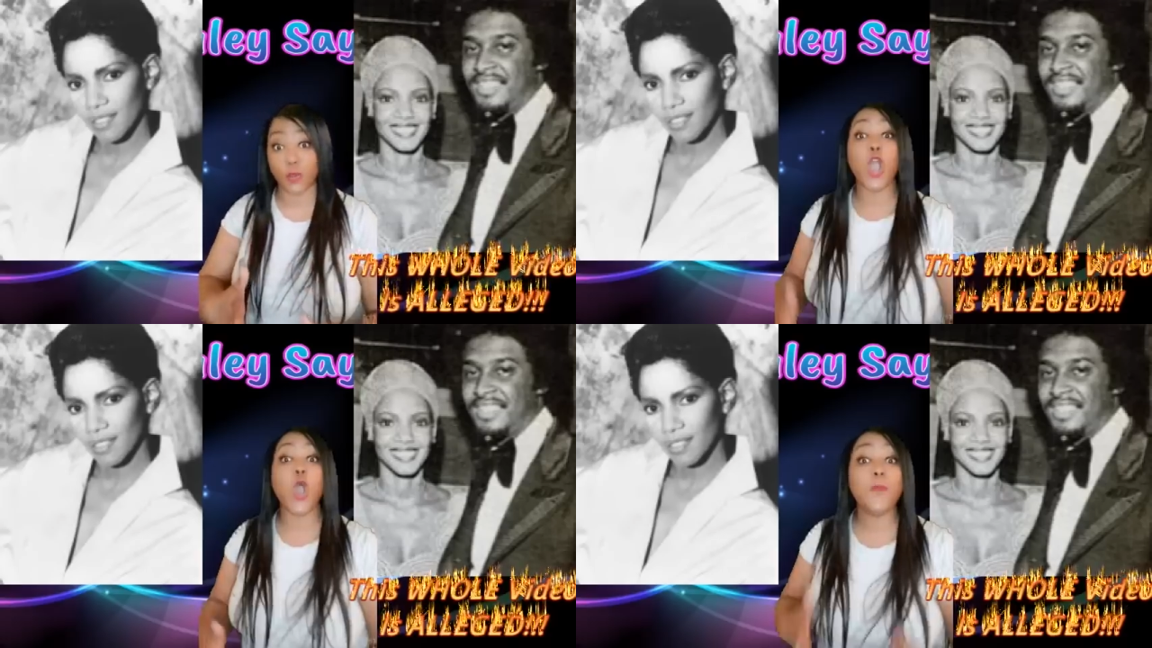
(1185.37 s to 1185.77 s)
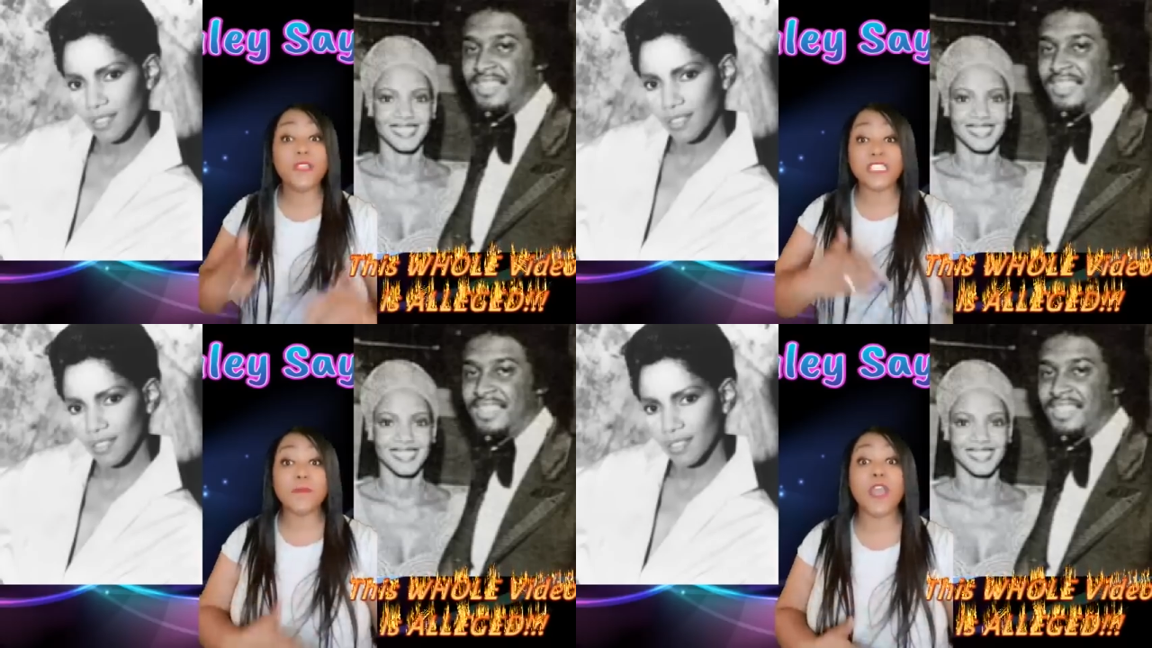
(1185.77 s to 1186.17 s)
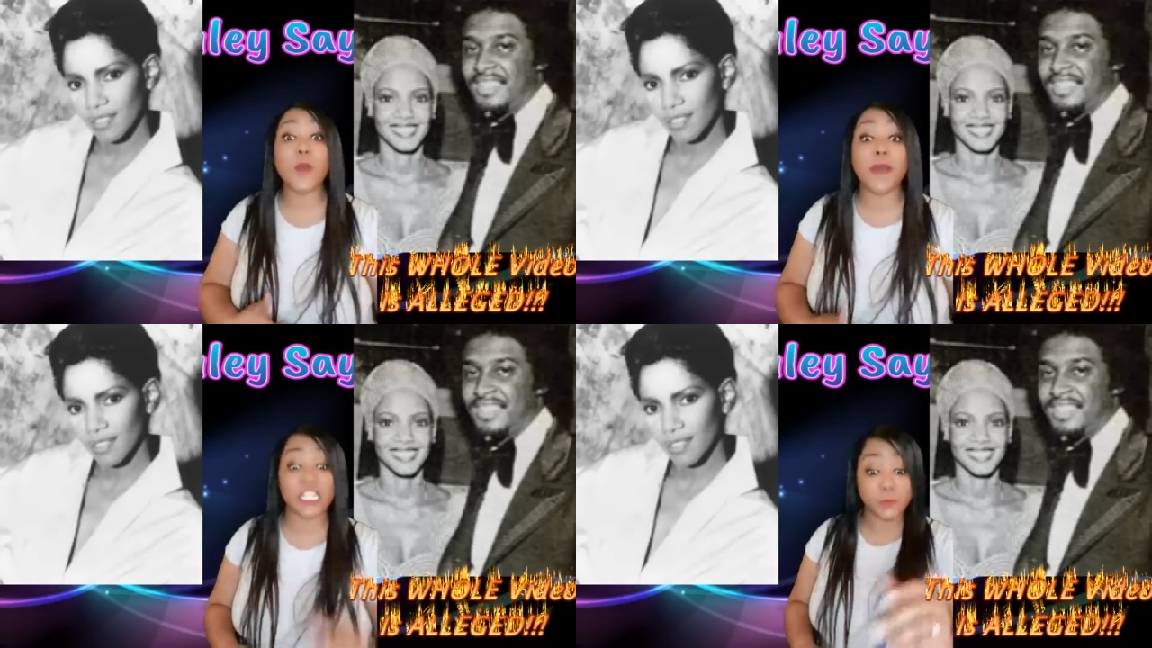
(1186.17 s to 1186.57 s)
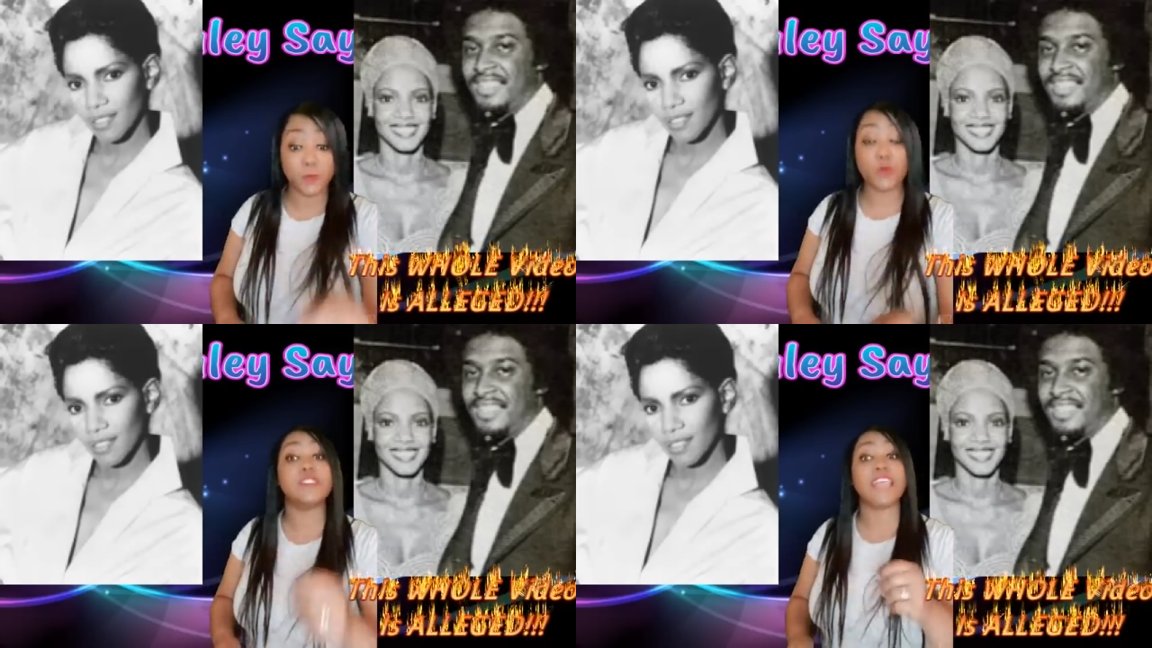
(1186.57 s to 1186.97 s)
Speaker 1: She opens the mailbox,
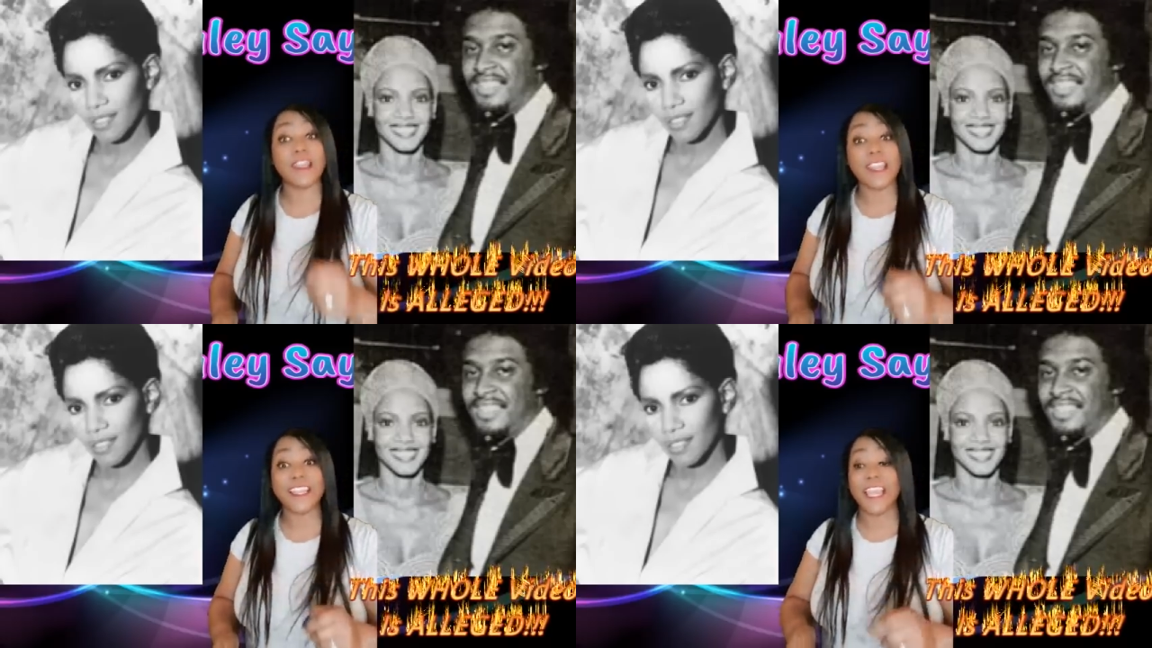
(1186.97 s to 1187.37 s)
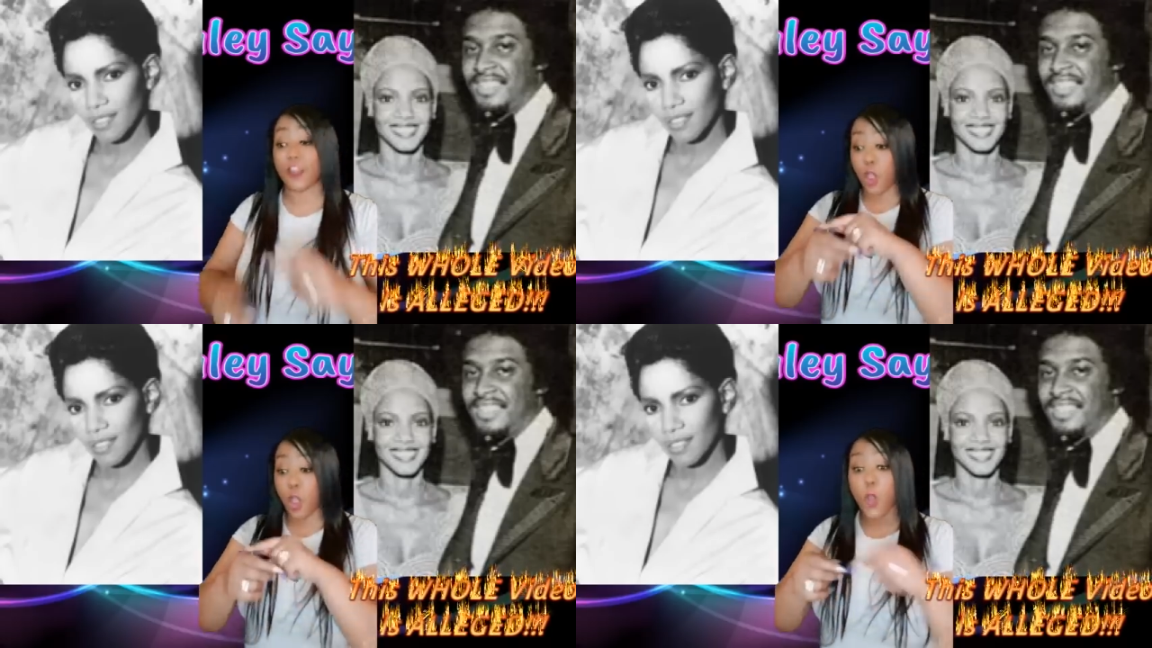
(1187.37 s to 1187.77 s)
pulls out a letter,